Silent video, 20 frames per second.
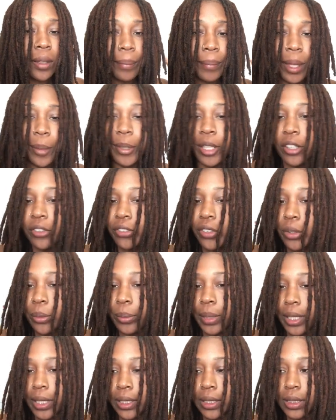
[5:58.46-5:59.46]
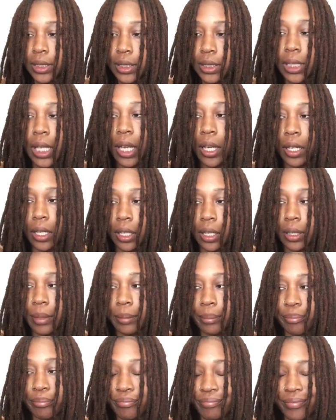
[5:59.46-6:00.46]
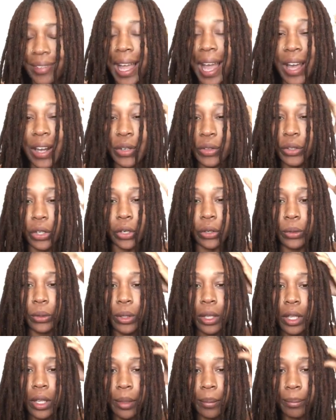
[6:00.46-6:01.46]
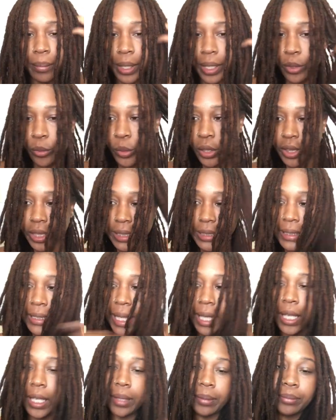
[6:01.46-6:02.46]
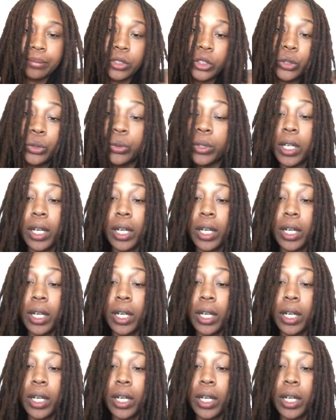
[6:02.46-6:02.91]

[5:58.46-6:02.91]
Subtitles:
maybe in a few months. I don't know, but with the same two